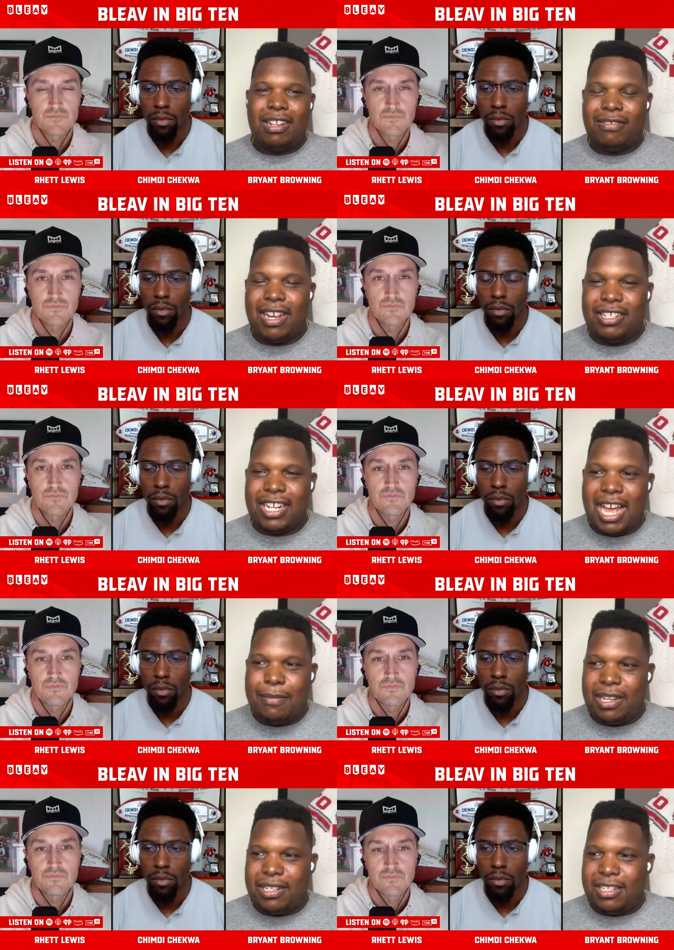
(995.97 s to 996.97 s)
Speaker 1: a great
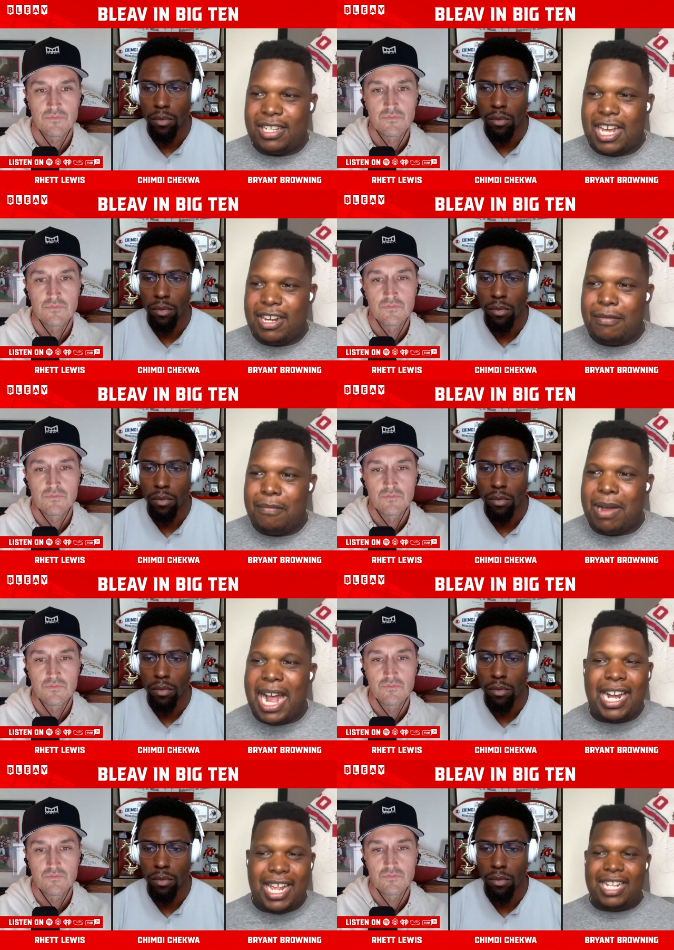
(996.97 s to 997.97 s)
job at just kind of
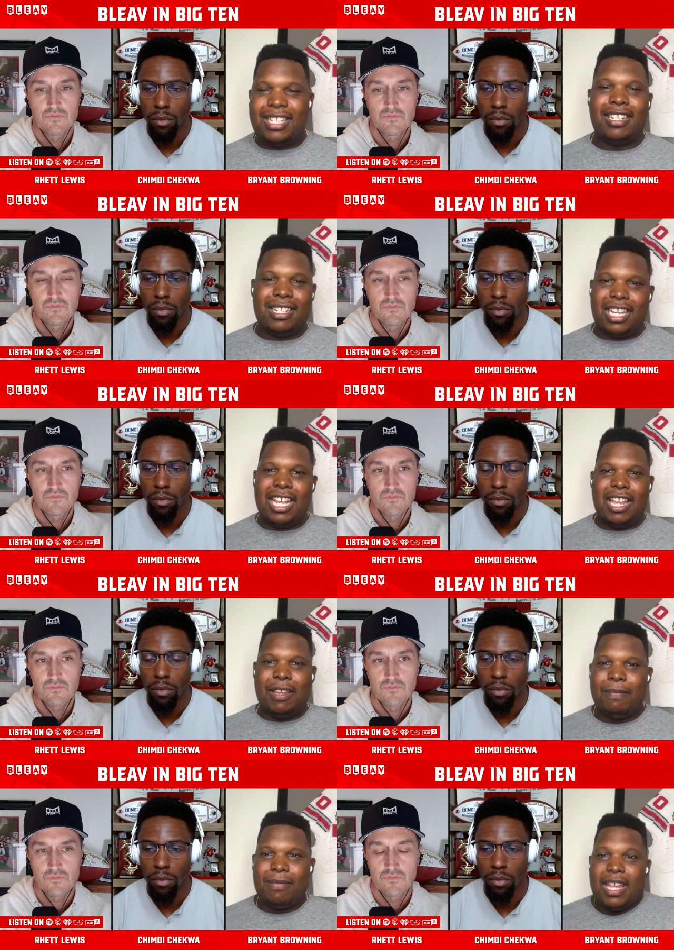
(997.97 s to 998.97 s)
buying into the
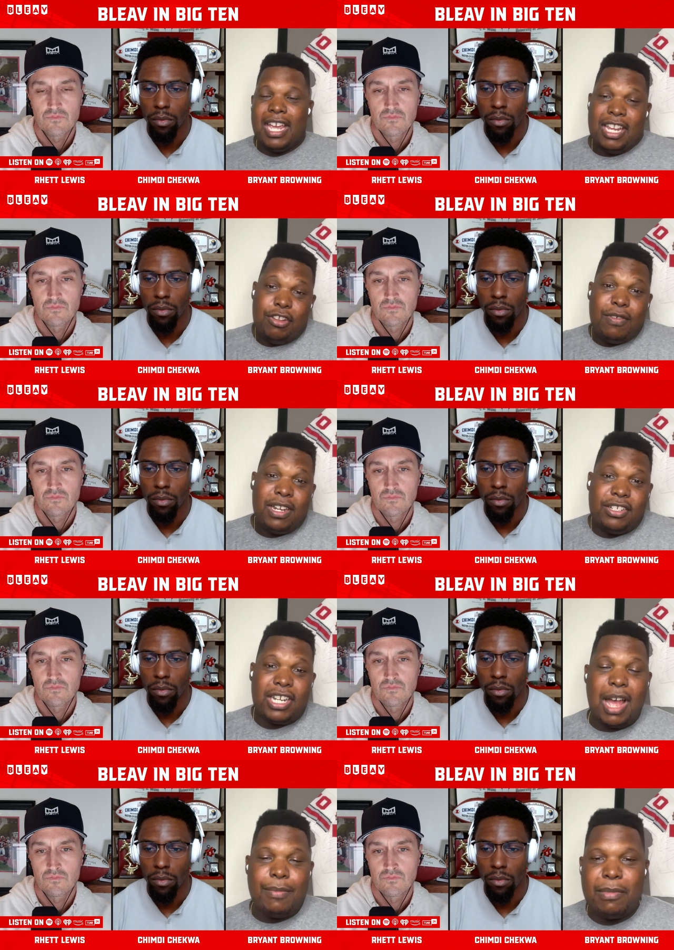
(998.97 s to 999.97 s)
team and doing his
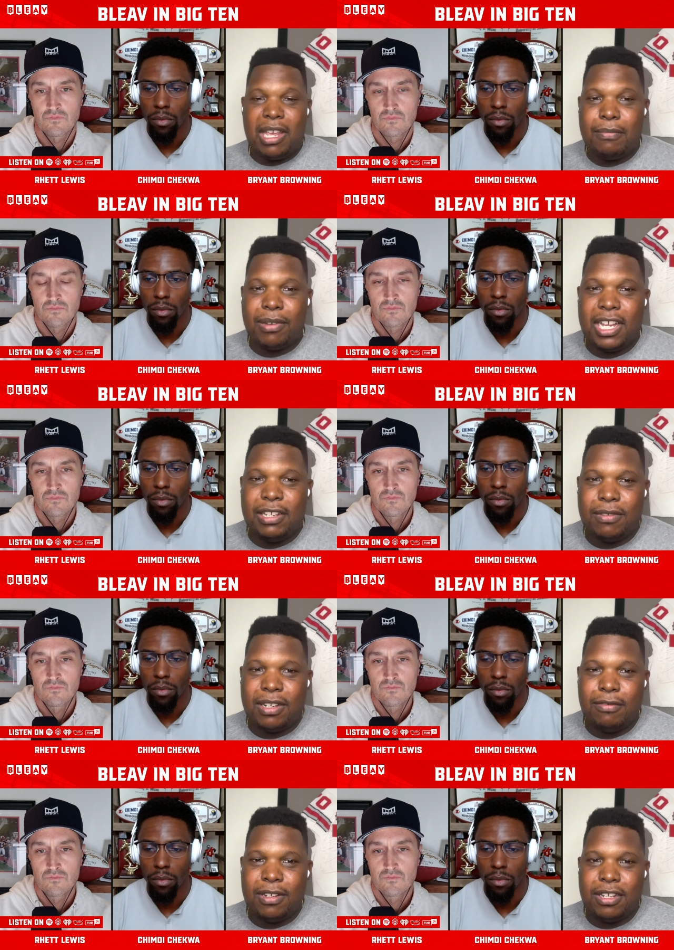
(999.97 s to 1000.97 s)
job and making plays when
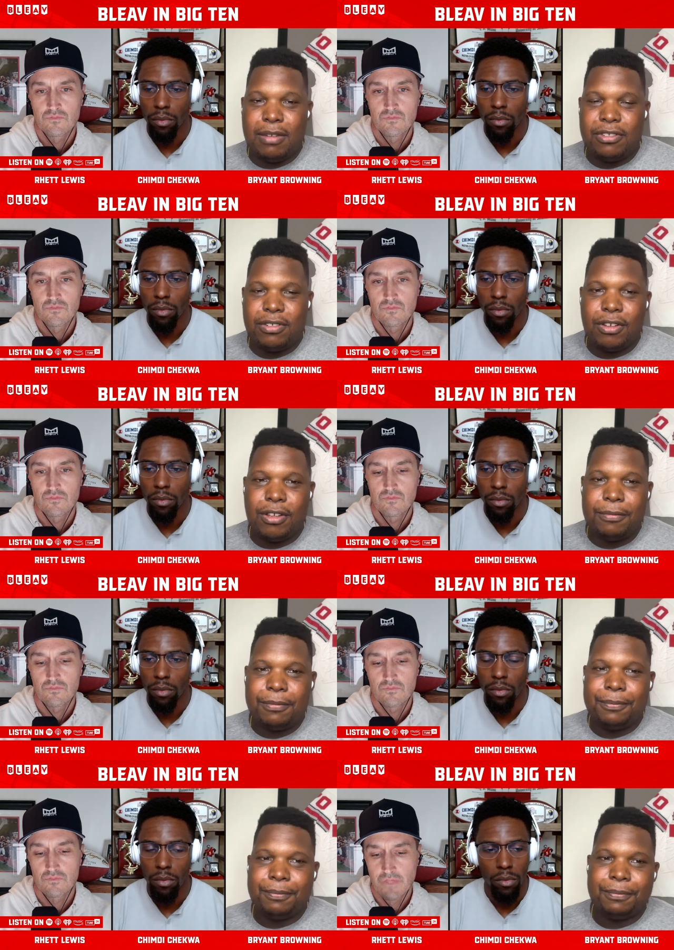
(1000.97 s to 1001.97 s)
it, when his numbers called.
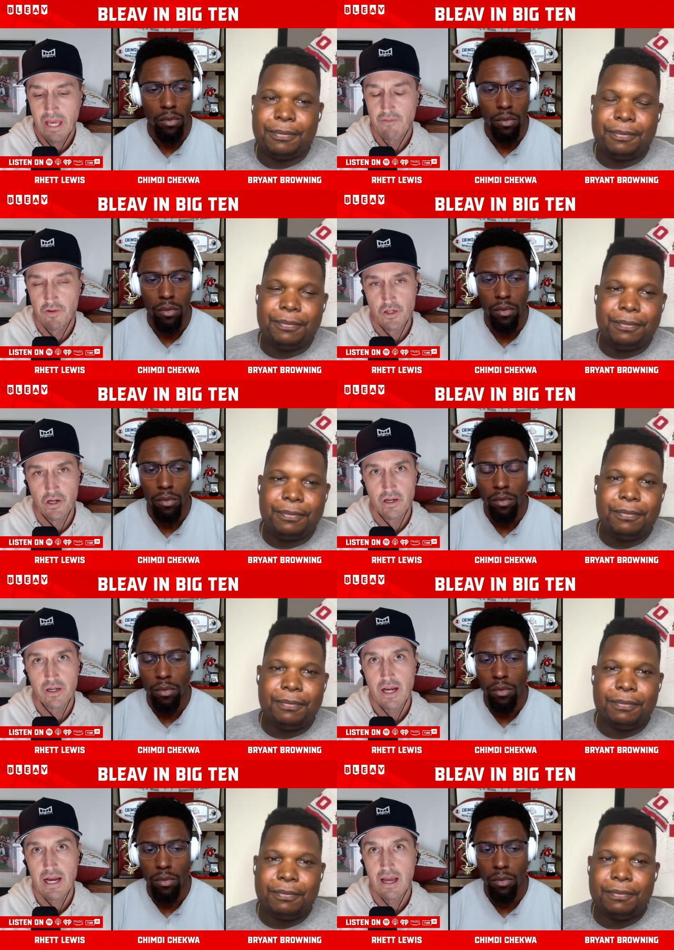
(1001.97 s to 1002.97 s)
Speaker 2: Yeah, for
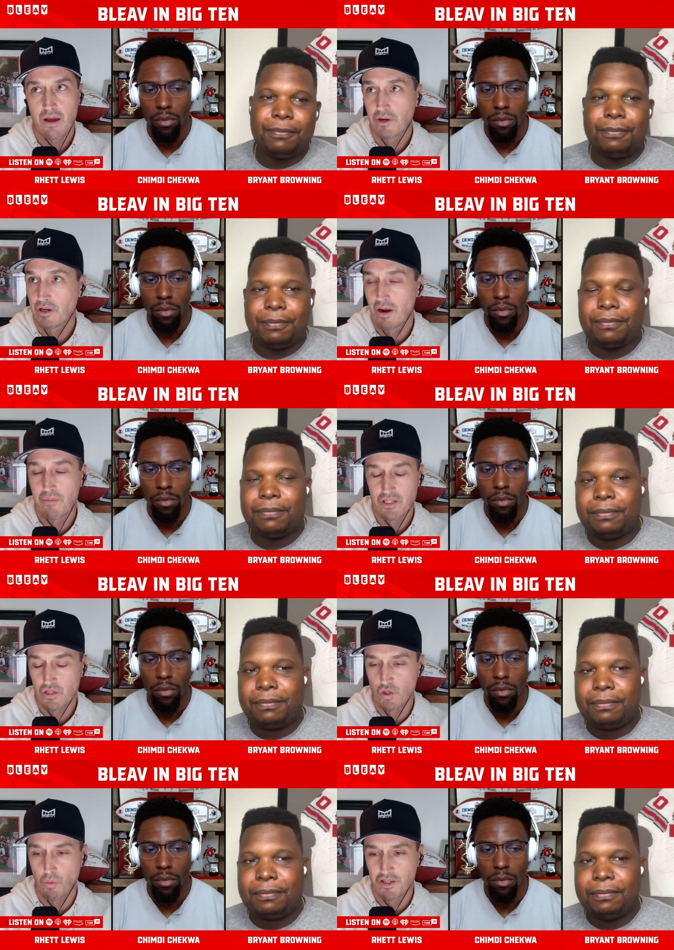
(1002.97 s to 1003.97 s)
sure. I would agree. I mean, it's
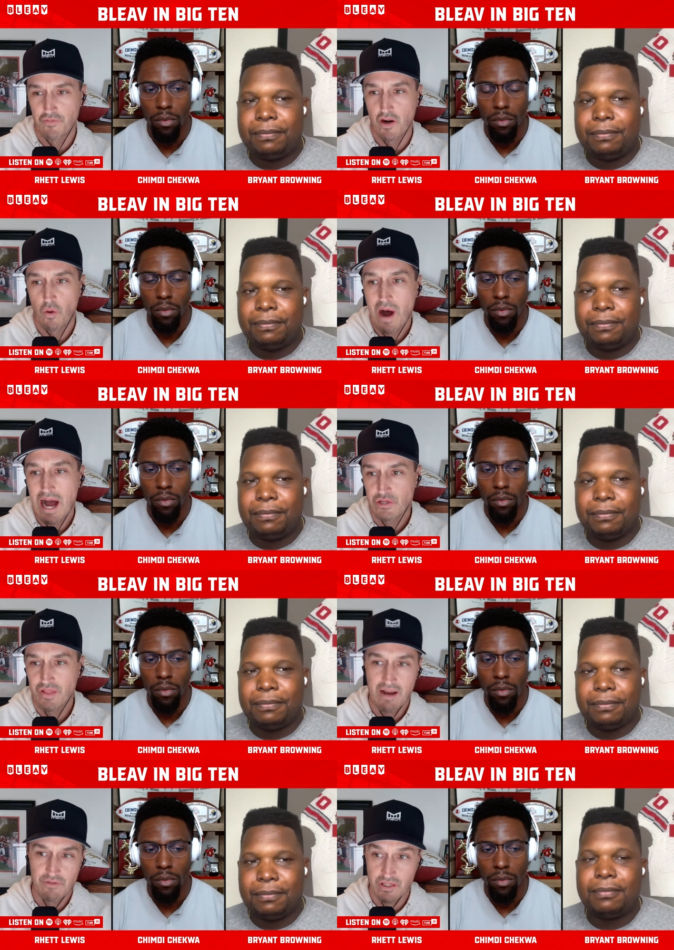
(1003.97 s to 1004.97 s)
so much fun to watch.
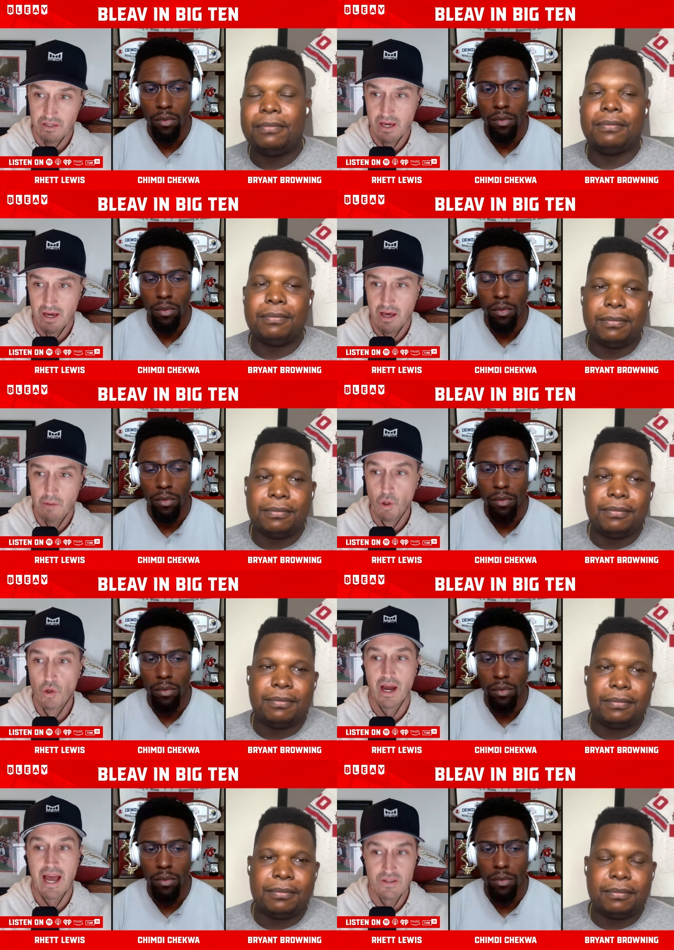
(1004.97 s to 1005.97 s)
And then obviously, uh,
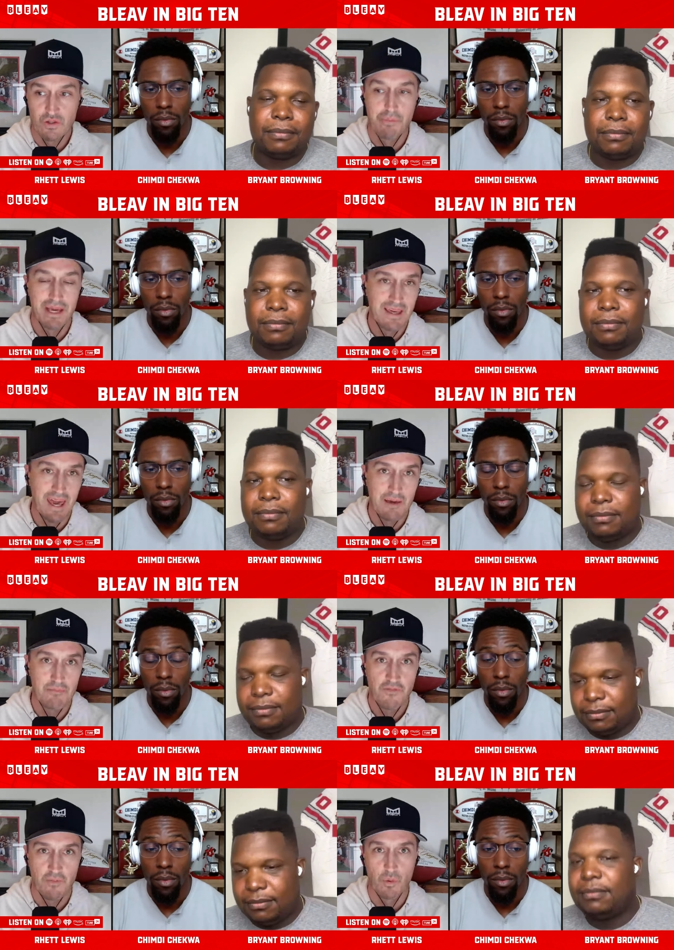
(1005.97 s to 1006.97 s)
Egbuka has the big
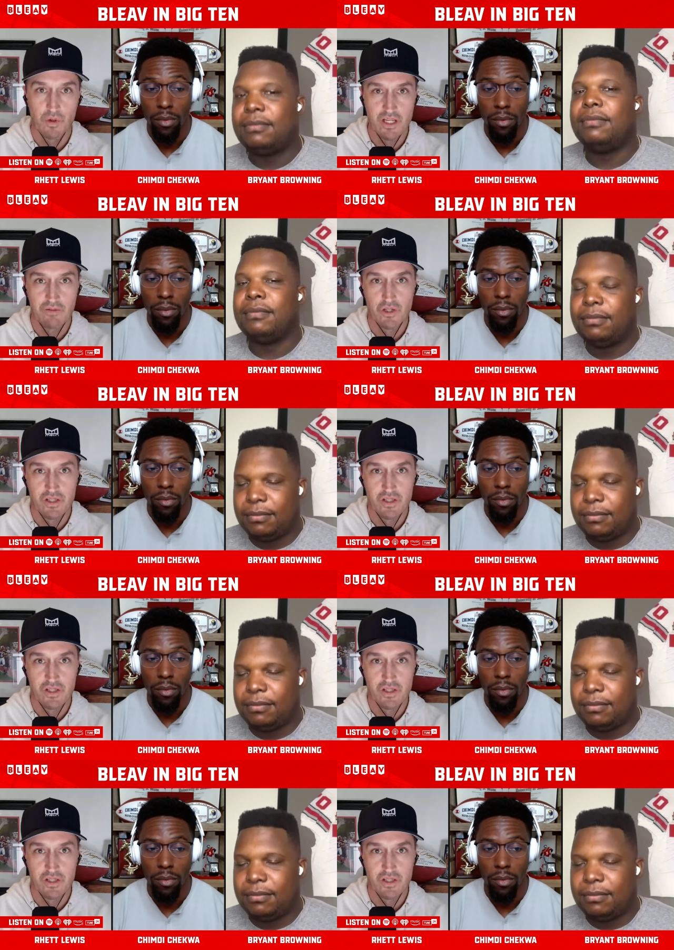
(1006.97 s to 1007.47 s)
game from the receiver